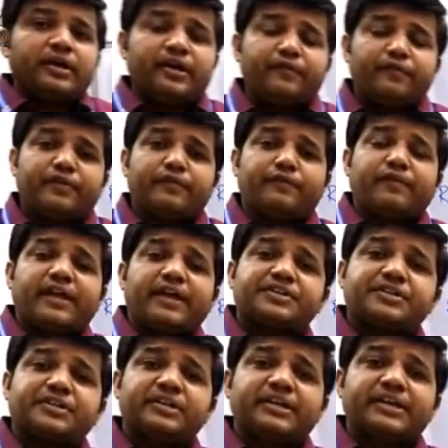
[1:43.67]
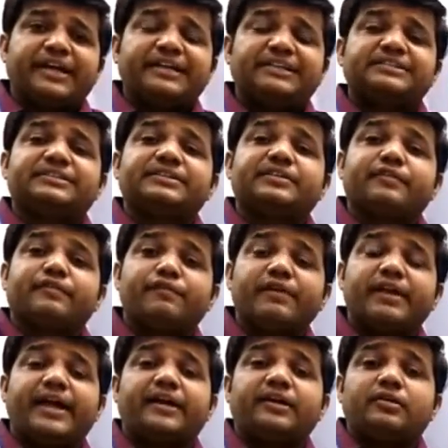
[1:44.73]
If reflection, it's
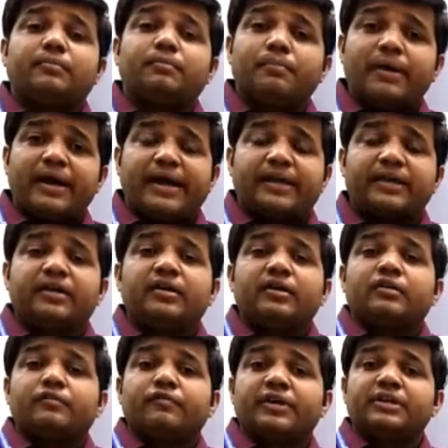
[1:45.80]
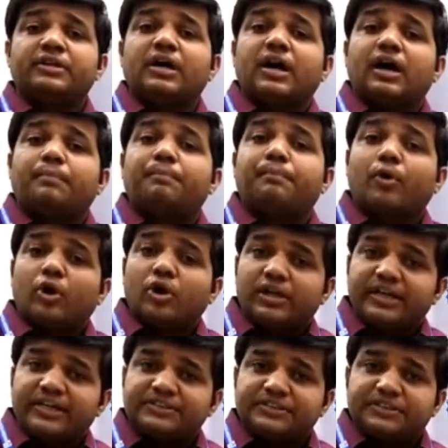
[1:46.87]
reflect back with a
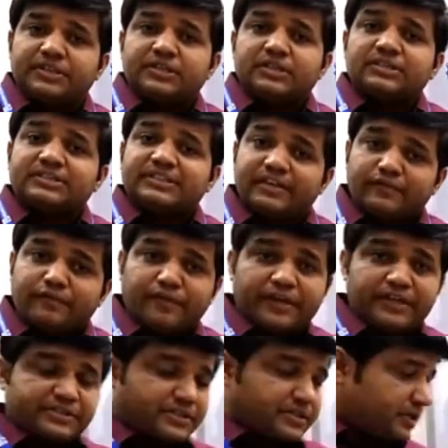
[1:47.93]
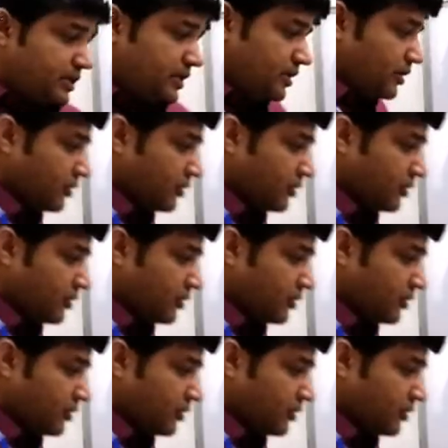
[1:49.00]
polished surface.